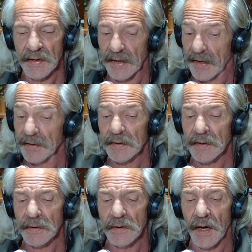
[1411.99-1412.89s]
and it
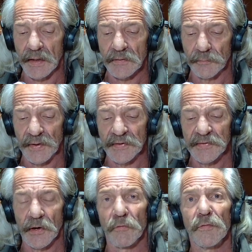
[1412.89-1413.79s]
cannot be
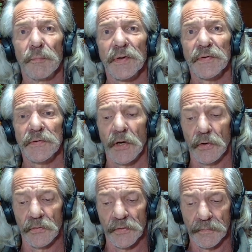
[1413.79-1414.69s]

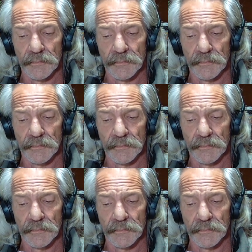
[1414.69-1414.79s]
self-bestowed.